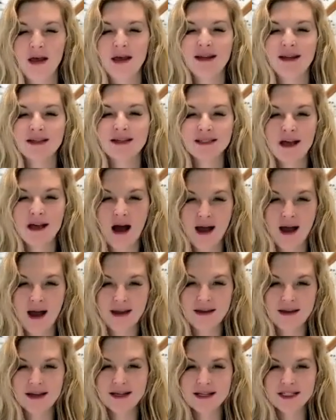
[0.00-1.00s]
It is
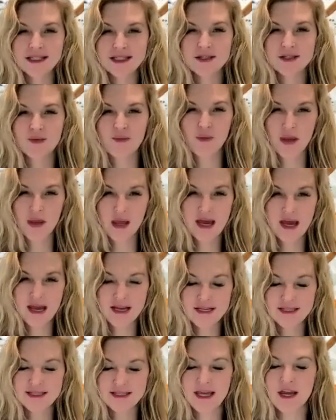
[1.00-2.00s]
kindness. It
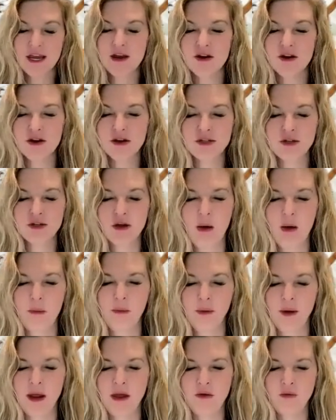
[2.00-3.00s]
is here to help
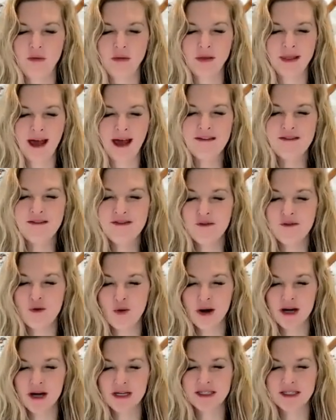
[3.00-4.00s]
bring you life
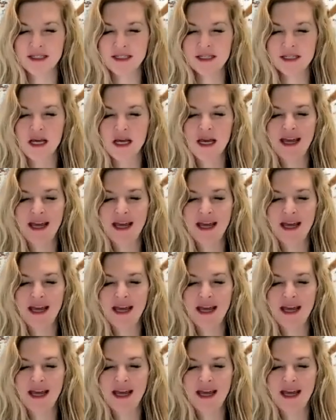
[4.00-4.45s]
force,